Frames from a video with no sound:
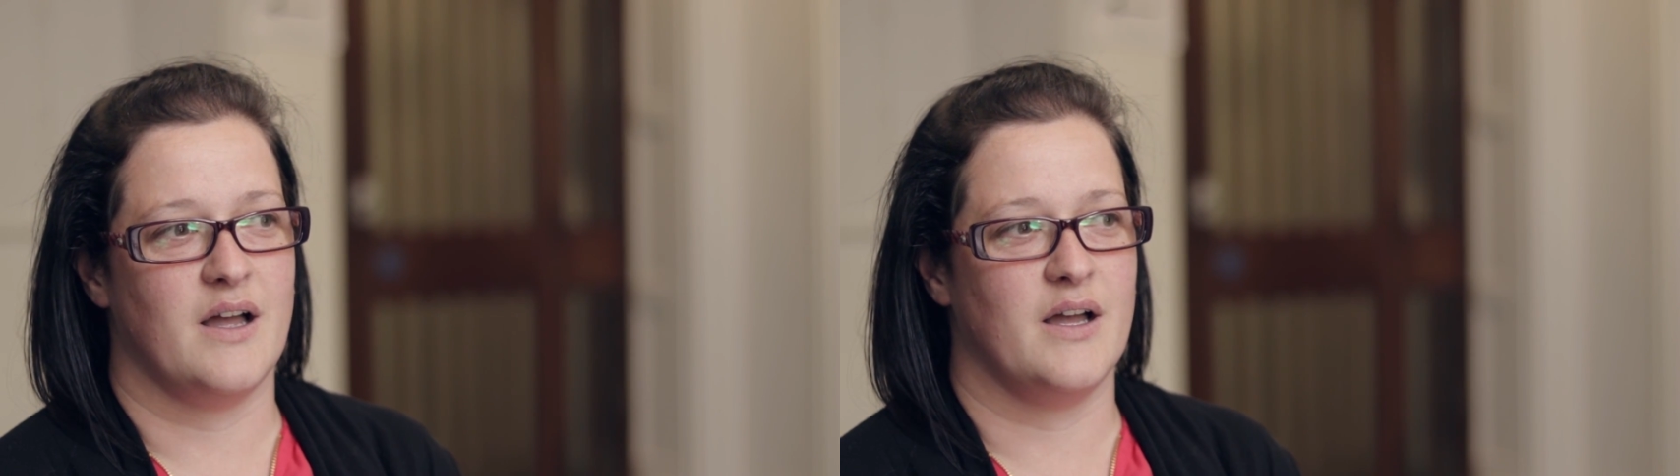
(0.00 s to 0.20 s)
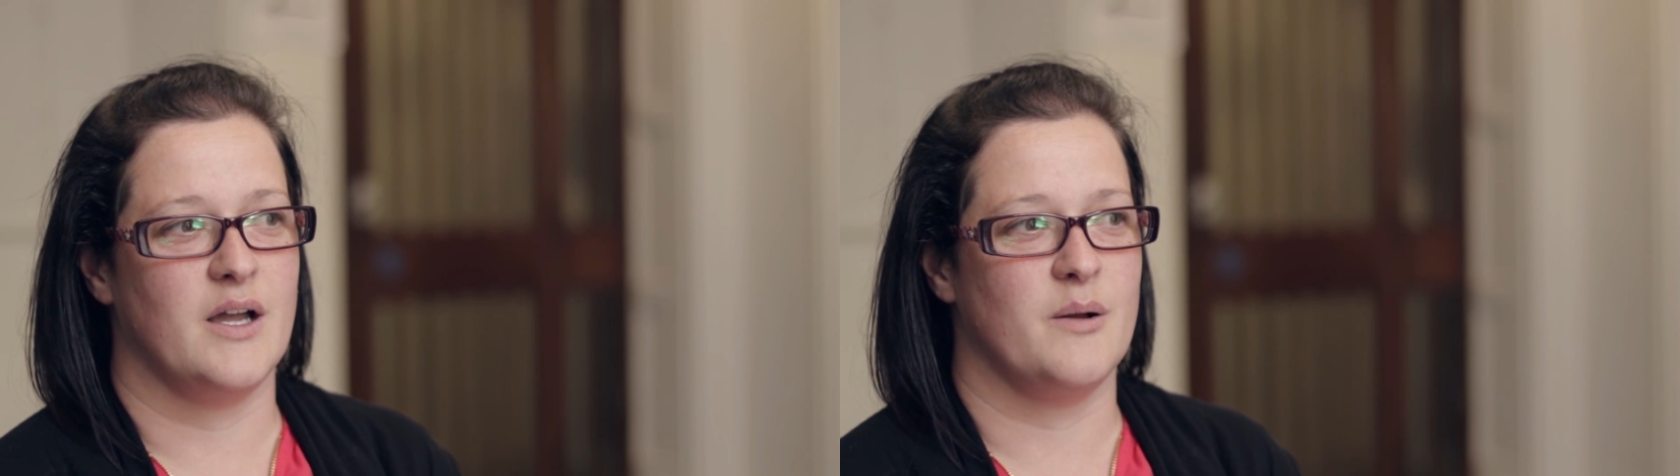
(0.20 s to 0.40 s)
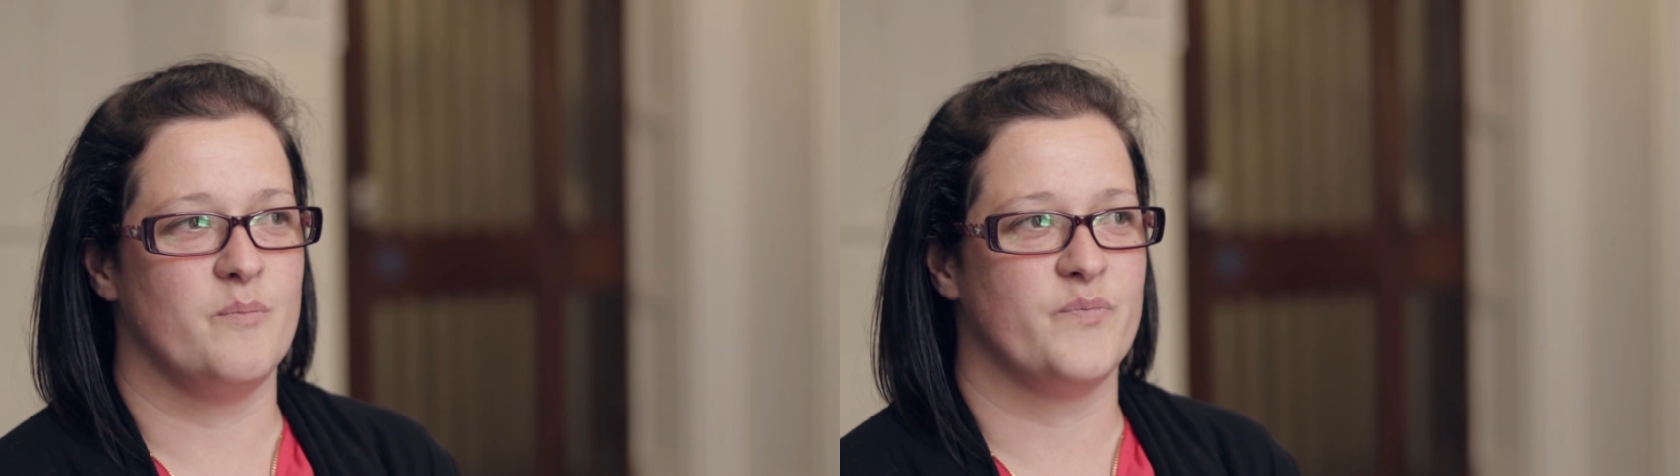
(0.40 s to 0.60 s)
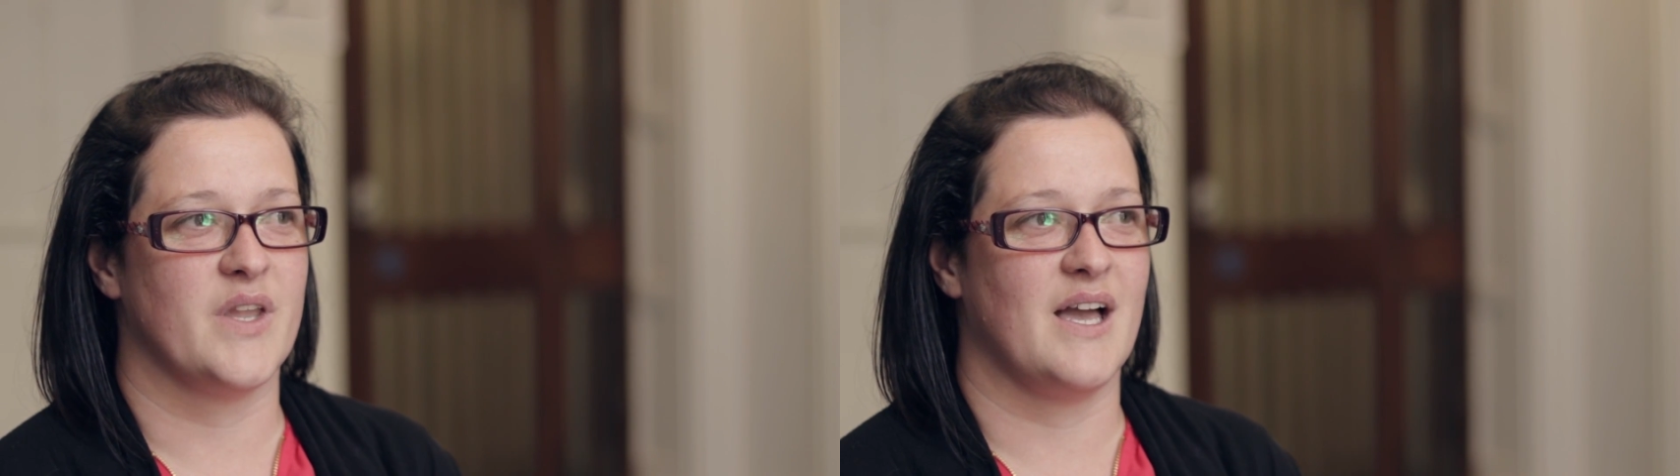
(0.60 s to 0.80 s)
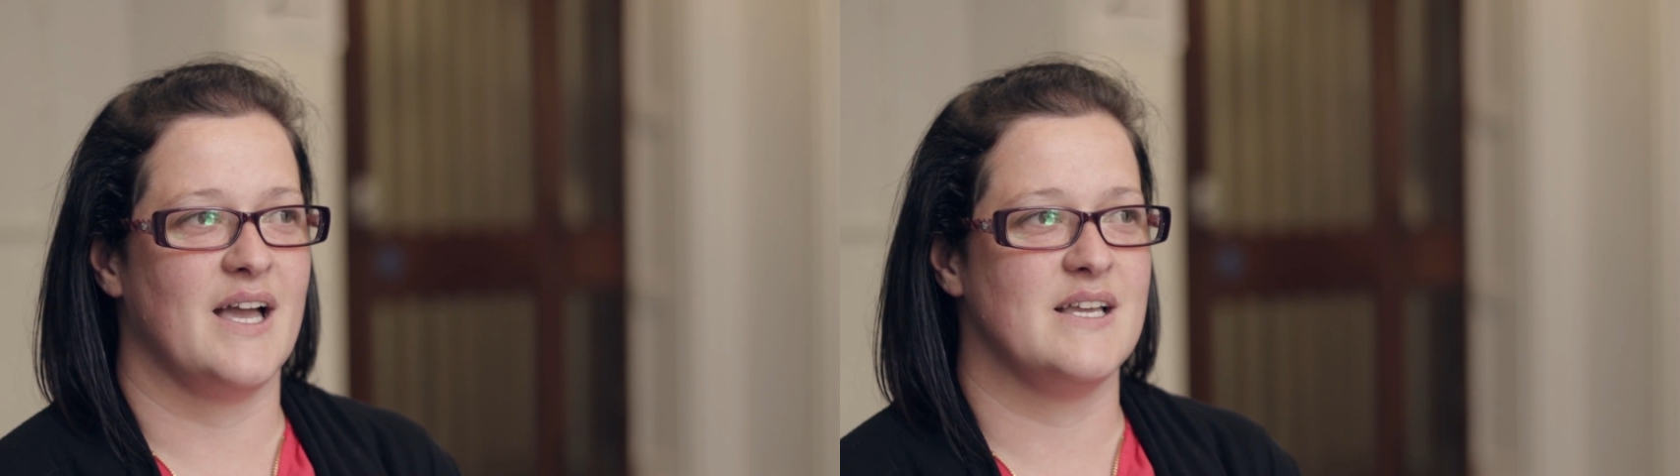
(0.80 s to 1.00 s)

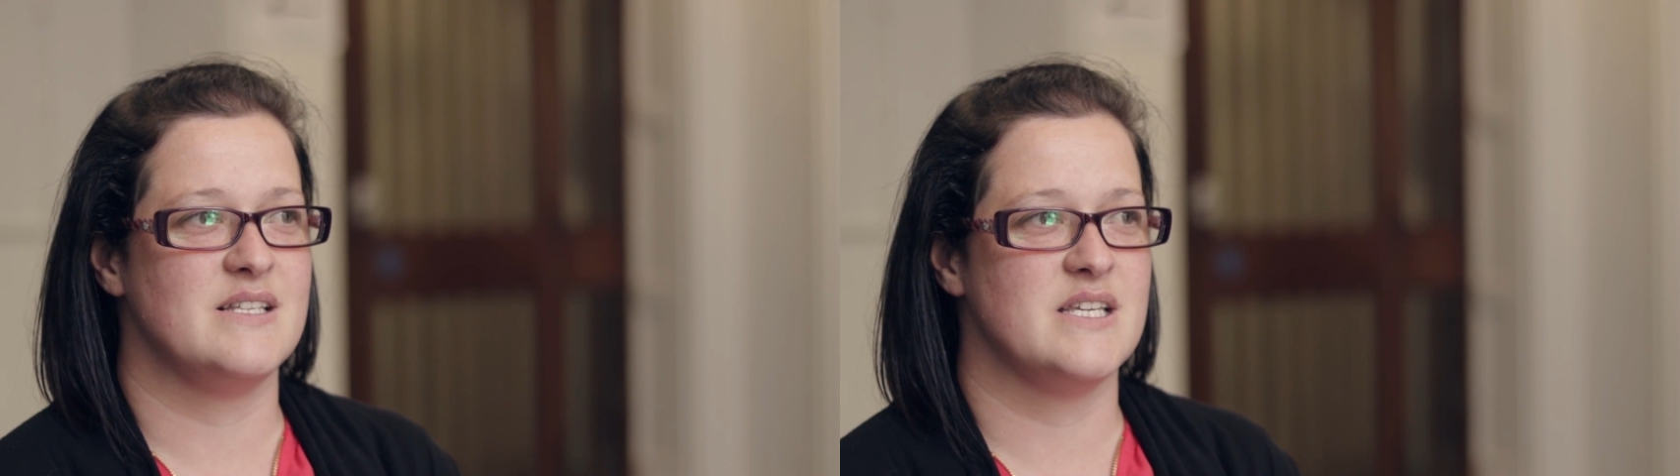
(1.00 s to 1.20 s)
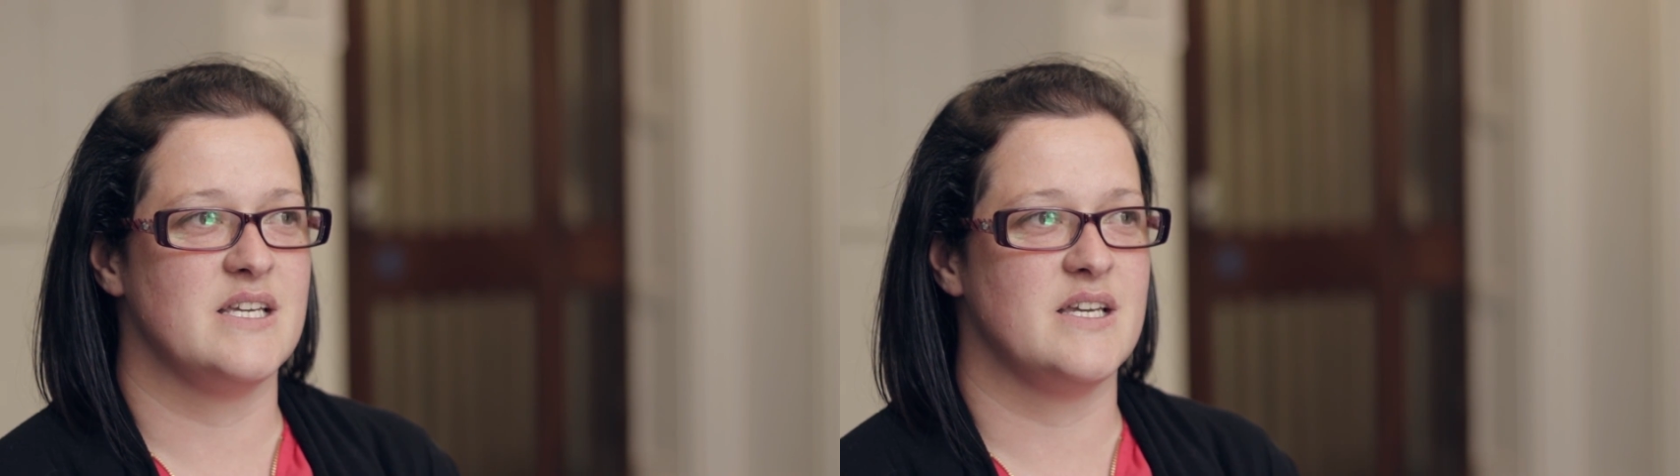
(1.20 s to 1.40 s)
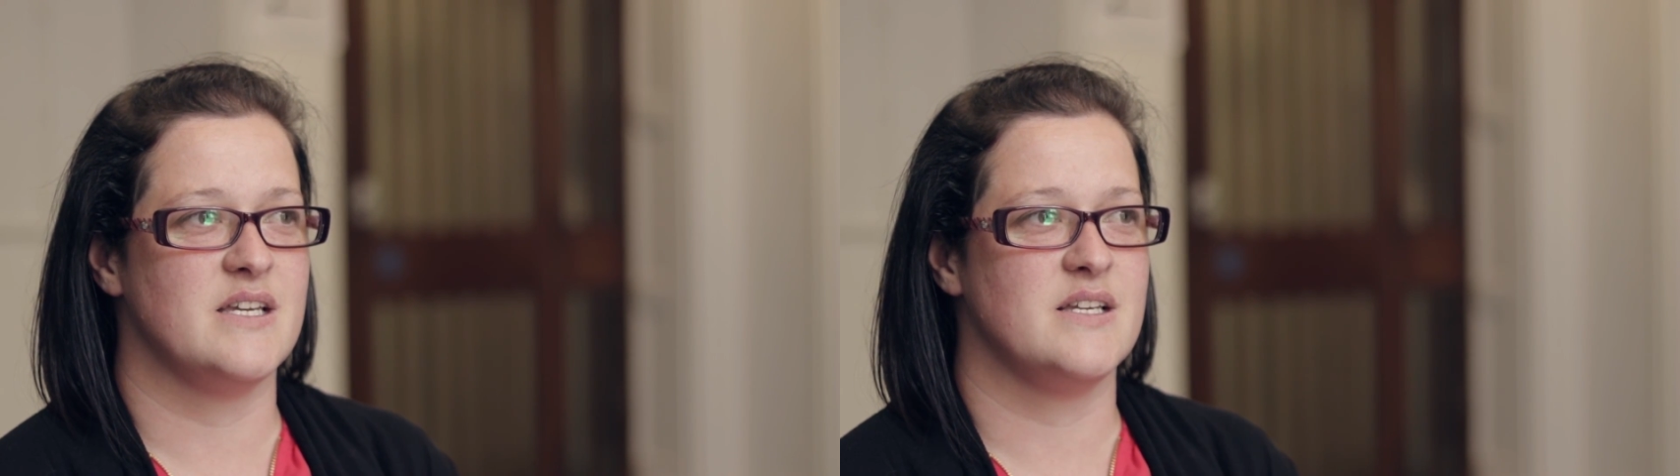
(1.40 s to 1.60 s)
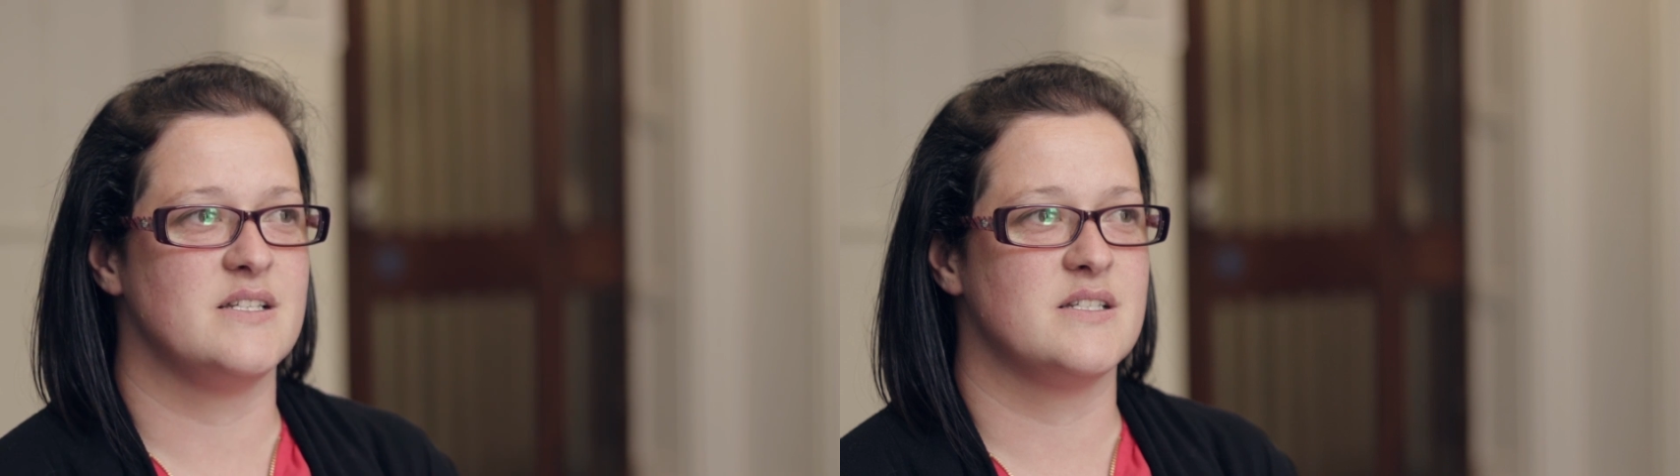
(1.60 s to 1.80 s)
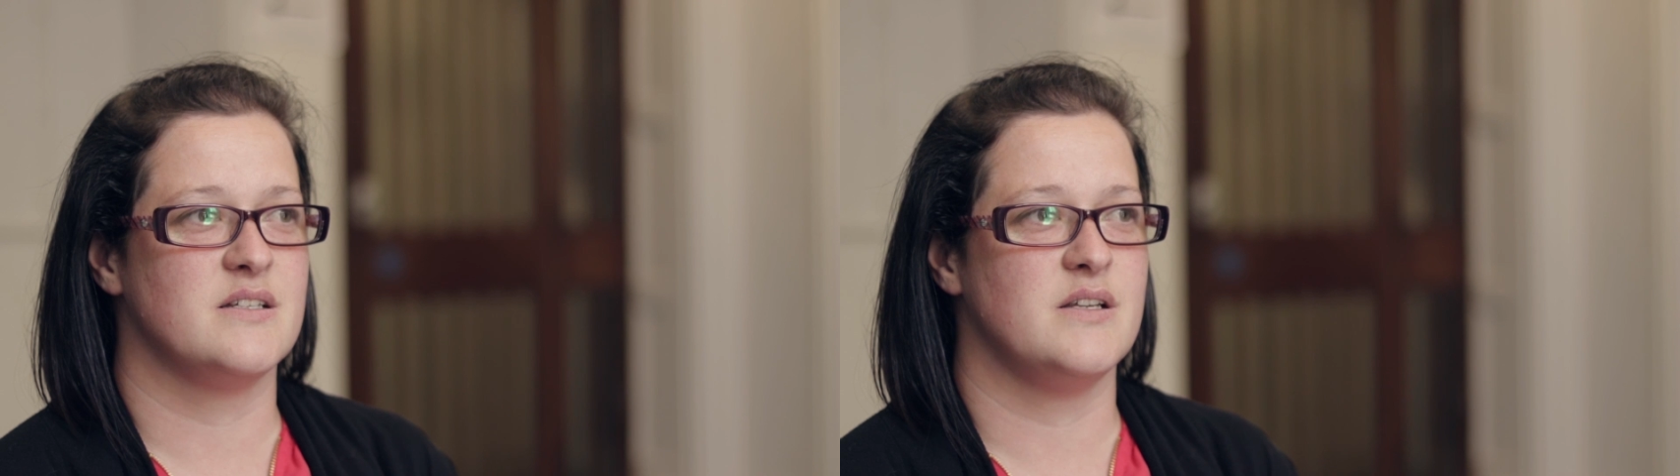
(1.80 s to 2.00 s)
I
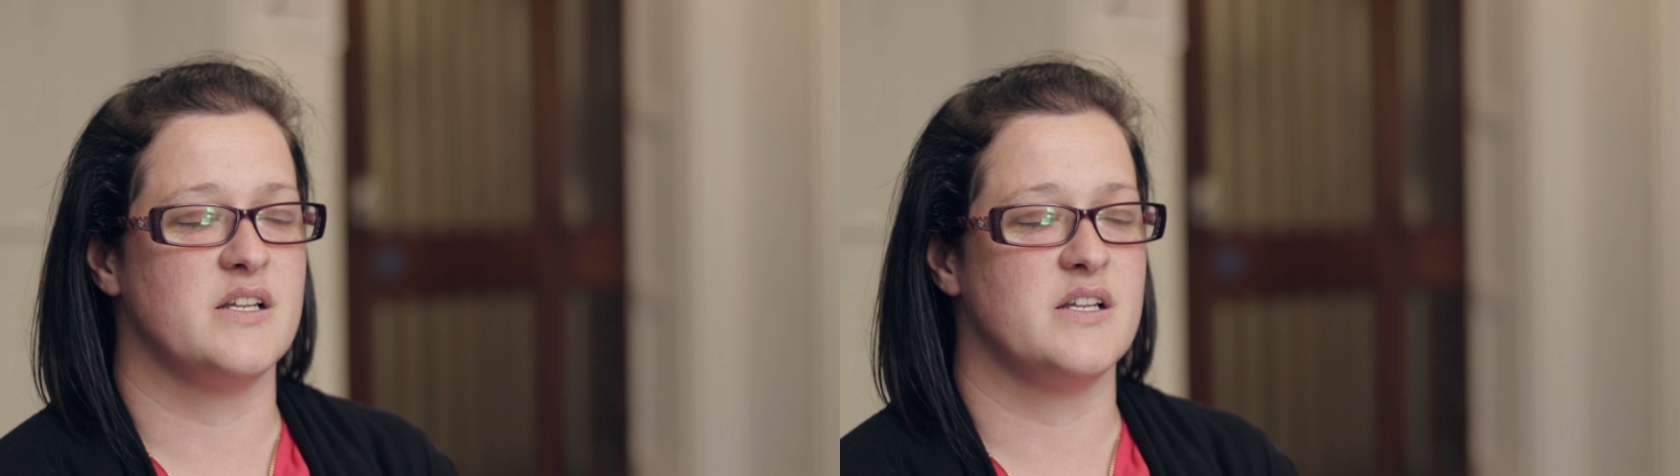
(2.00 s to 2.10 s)
did